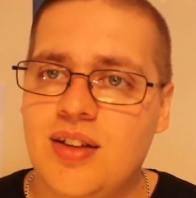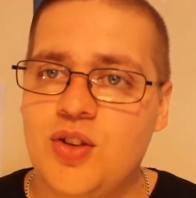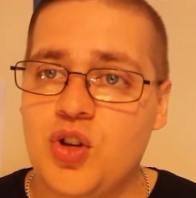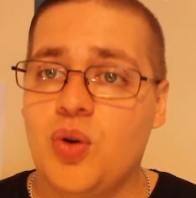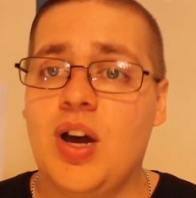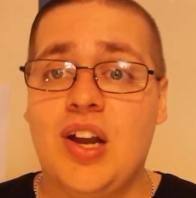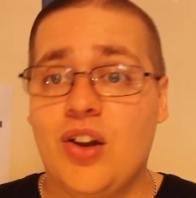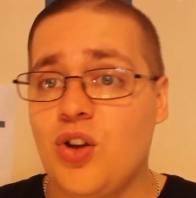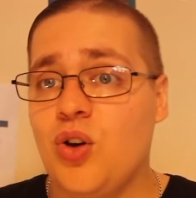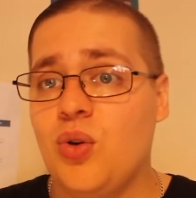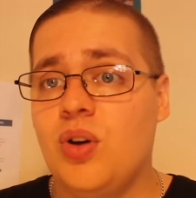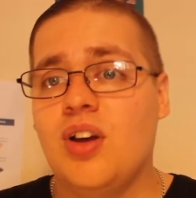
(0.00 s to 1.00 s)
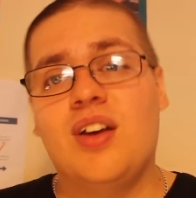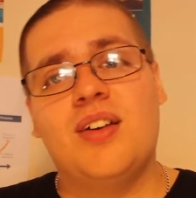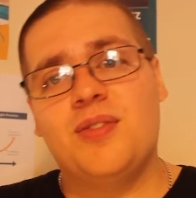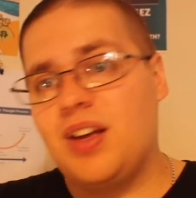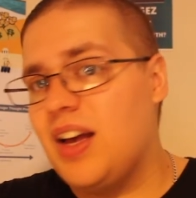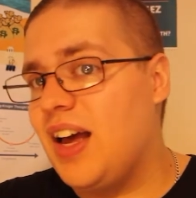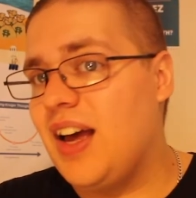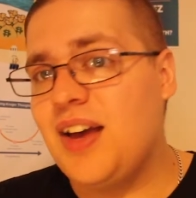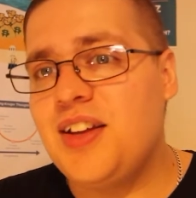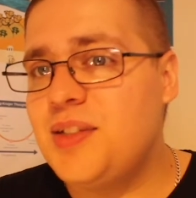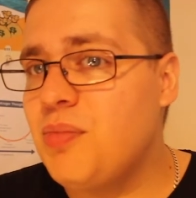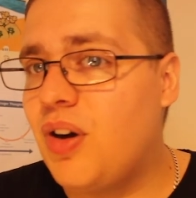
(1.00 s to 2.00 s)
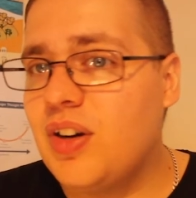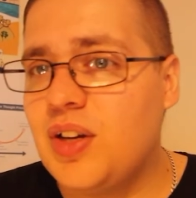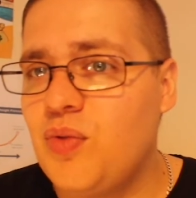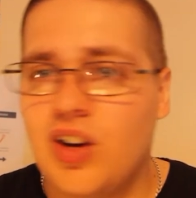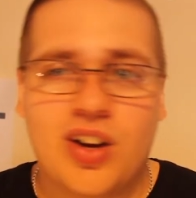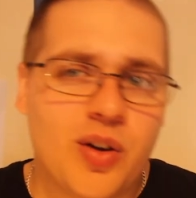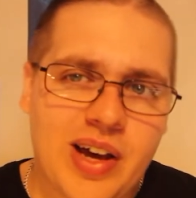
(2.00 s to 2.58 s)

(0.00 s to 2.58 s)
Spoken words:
and I know how this market run, I know